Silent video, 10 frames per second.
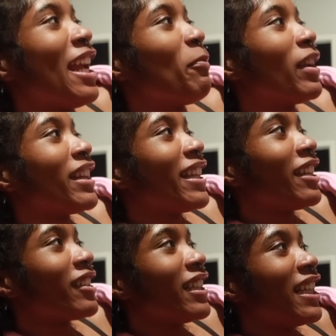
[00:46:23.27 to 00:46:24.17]
and we're
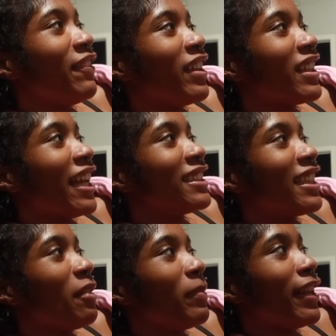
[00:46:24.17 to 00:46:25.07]
literally living like
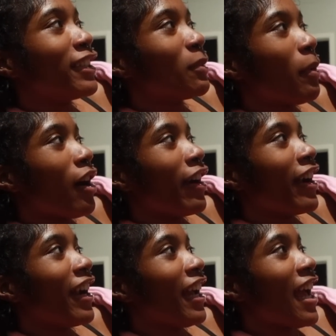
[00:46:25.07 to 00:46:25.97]
10 minutes apart